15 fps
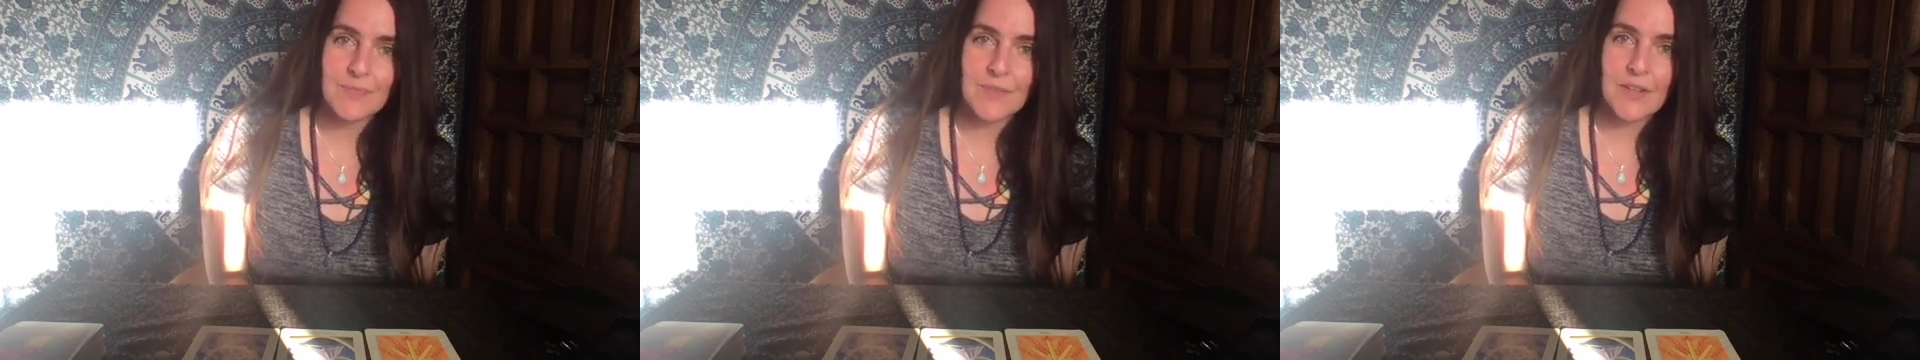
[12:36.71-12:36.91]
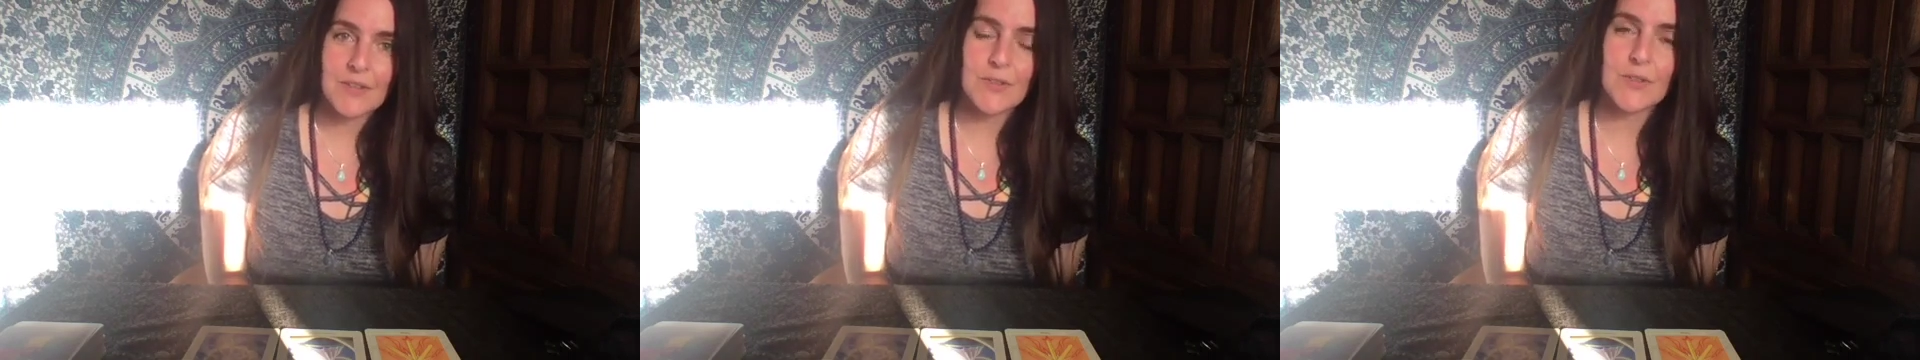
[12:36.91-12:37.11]

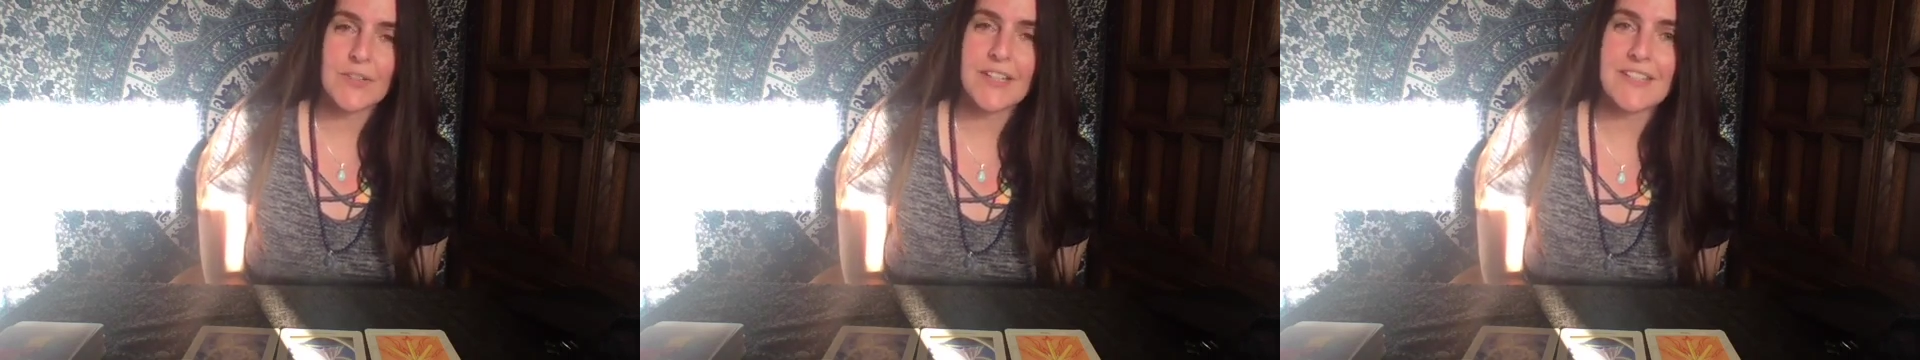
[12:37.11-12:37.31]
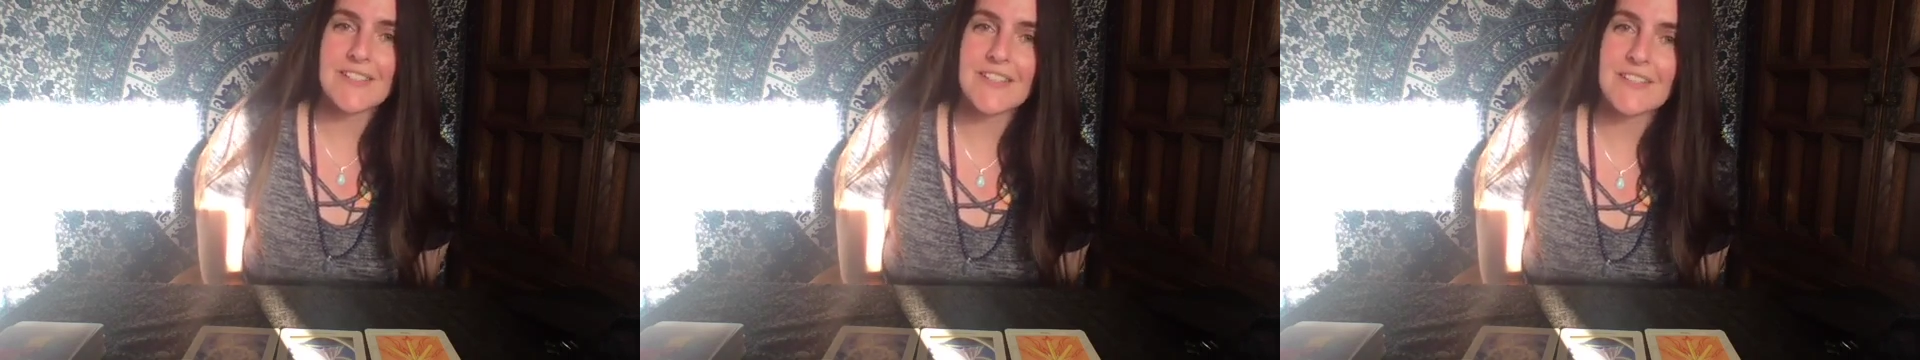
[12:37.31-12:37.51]
of
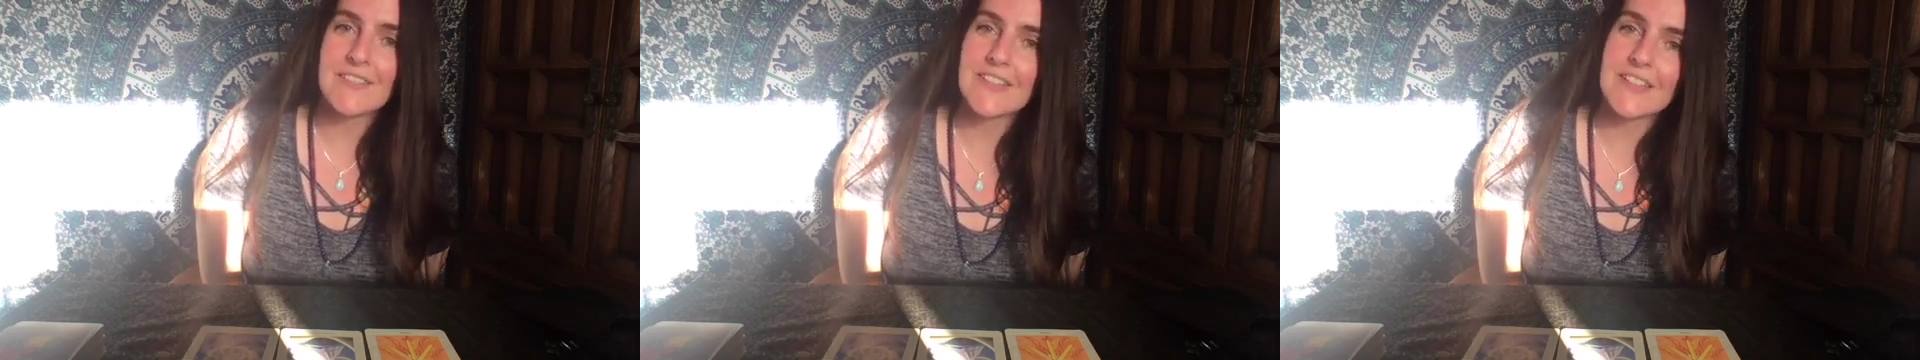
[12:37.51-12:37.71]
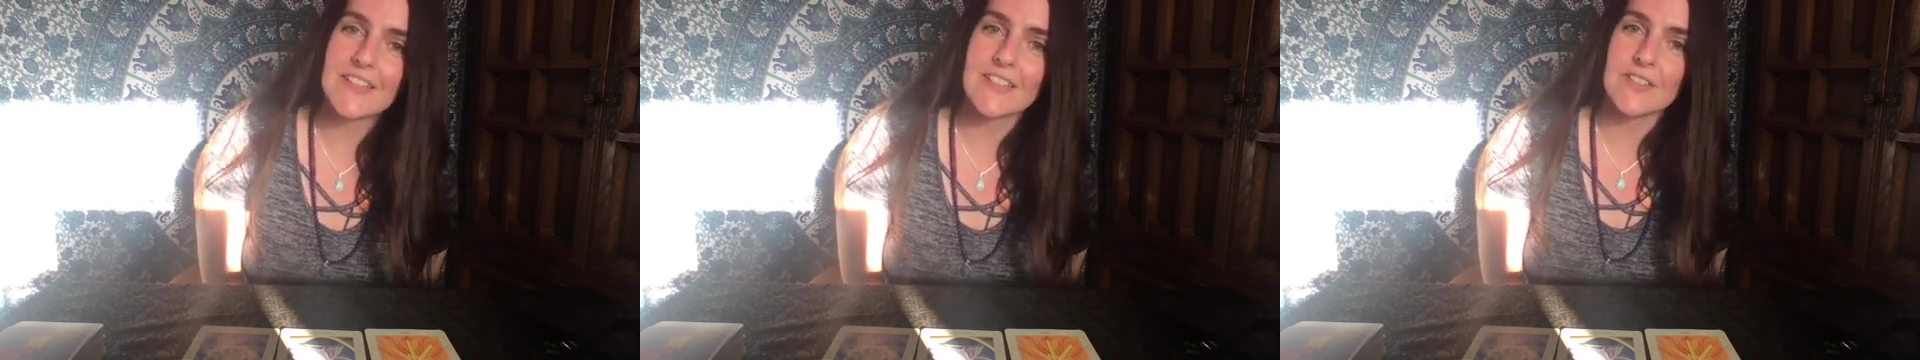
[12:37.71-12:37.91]

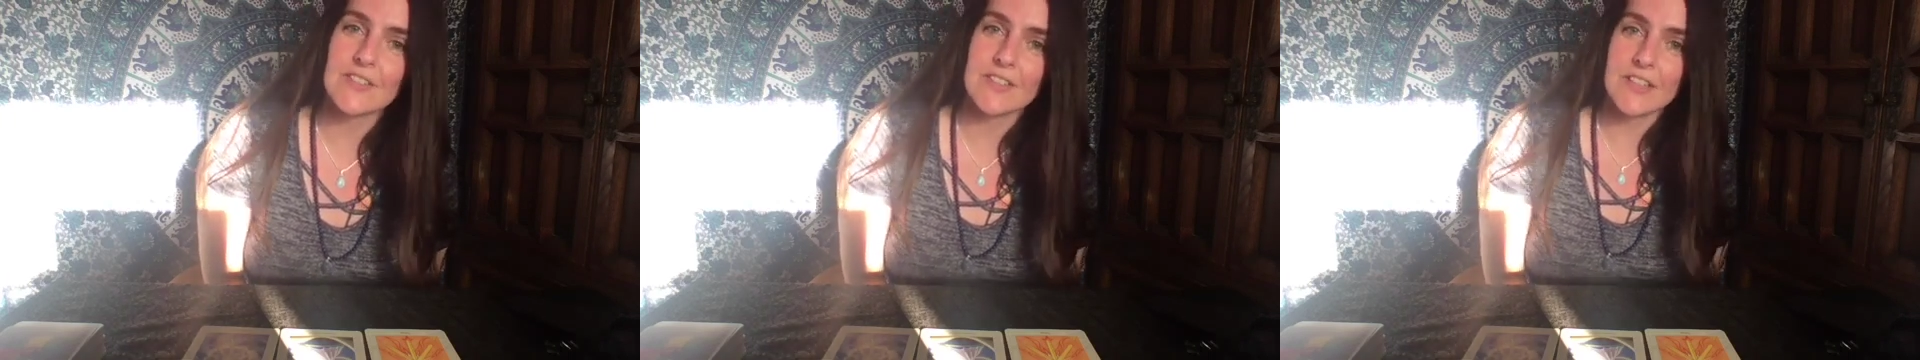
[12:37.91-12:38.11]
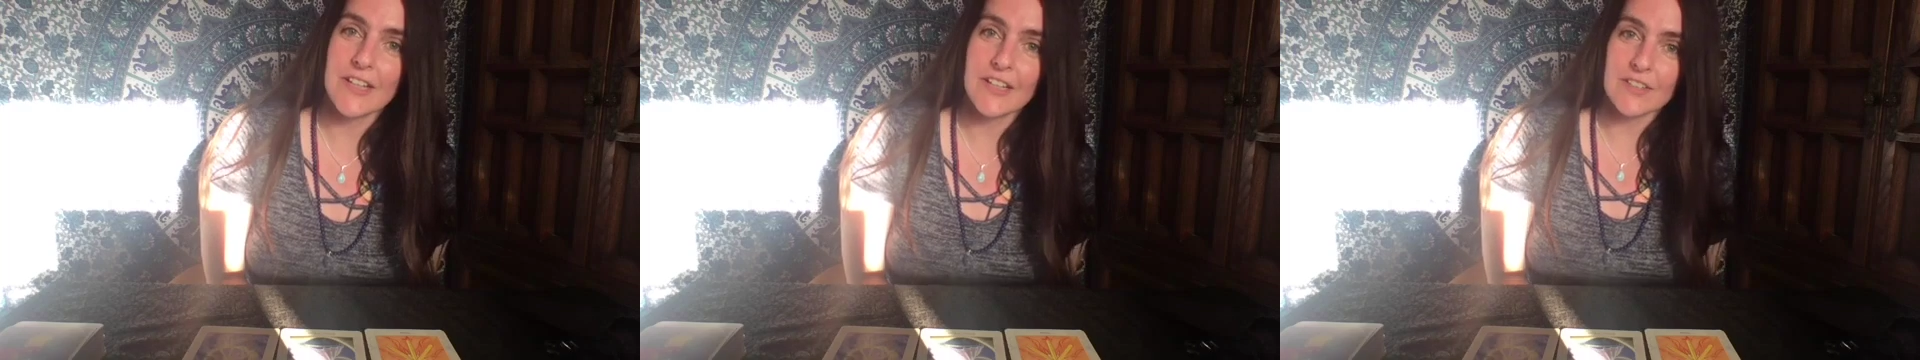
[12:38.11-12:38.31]
creativity and
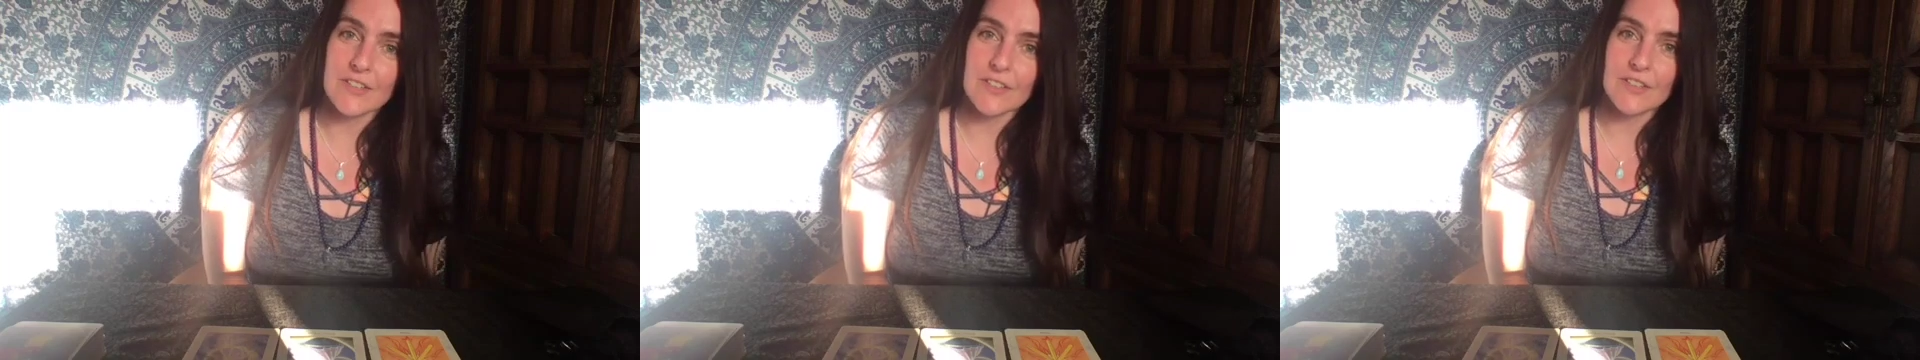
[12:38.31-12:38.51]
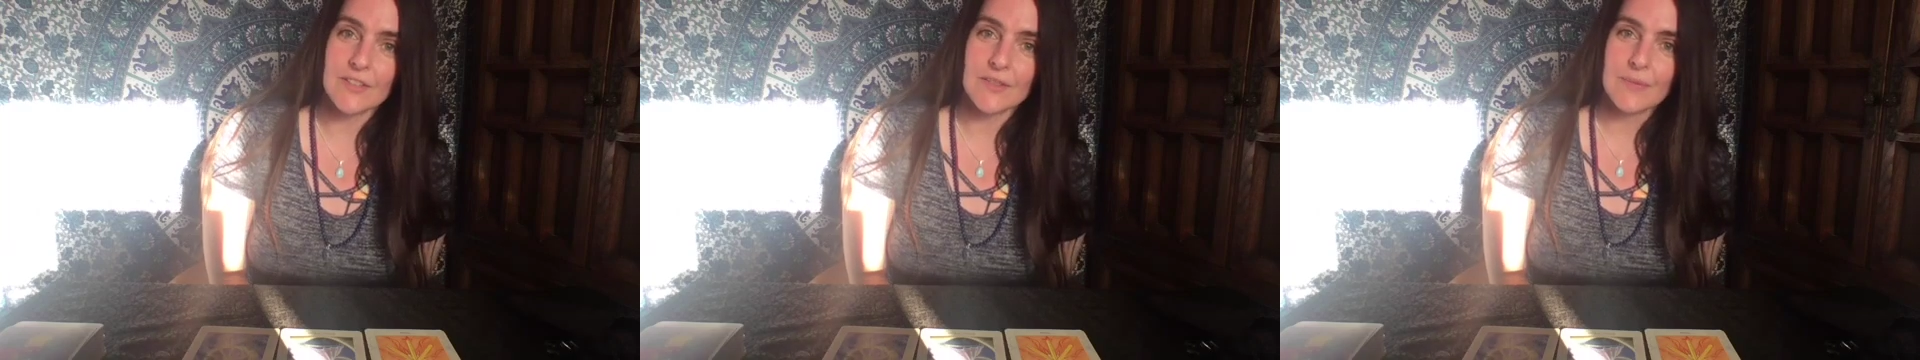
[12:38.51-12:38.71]
change.